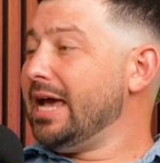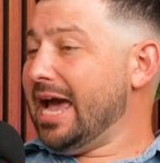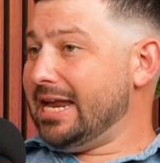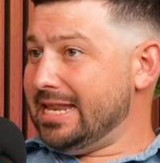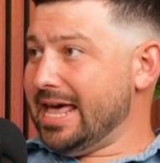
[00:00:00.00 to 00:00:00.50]

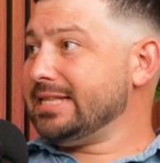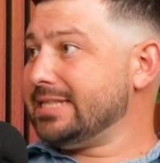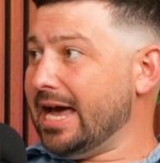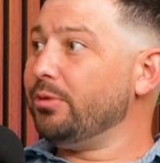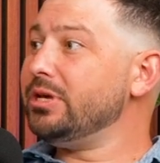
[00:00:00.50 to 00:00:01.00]
And that's
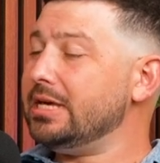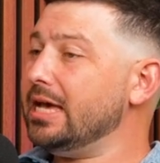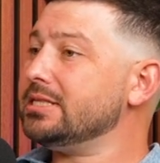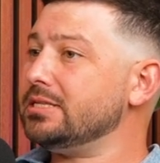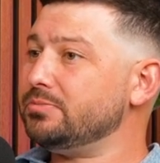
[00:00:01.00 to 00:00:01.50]
how he
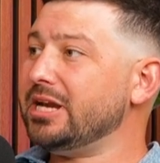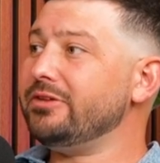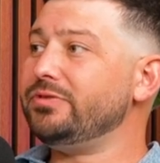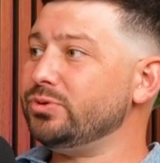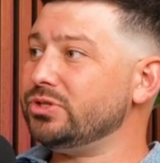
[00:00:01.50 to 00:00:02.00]
gets as many
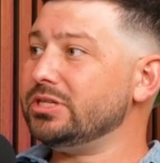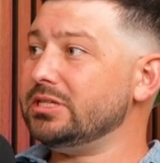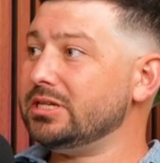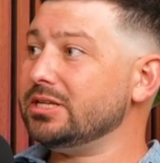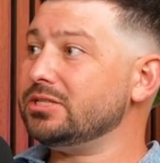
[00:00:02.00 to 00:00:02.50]
views as he
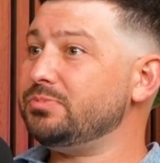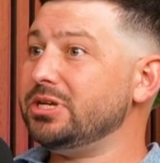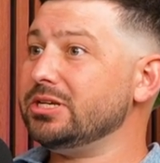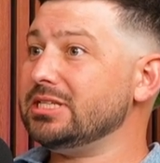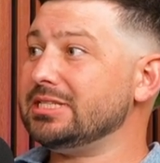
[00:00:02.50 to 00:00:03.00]
does, is
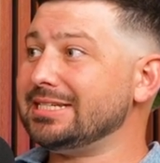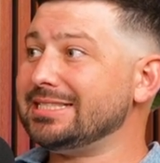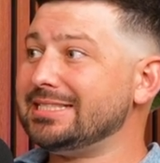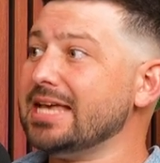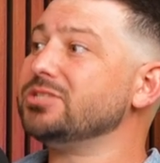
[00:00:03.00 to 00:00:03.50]
because it's
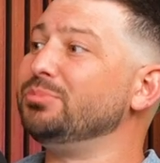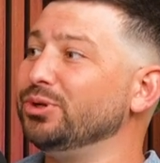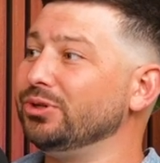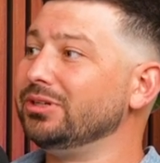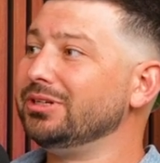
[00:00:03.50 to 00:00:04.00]

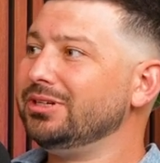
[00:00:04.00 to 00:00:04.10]
accessible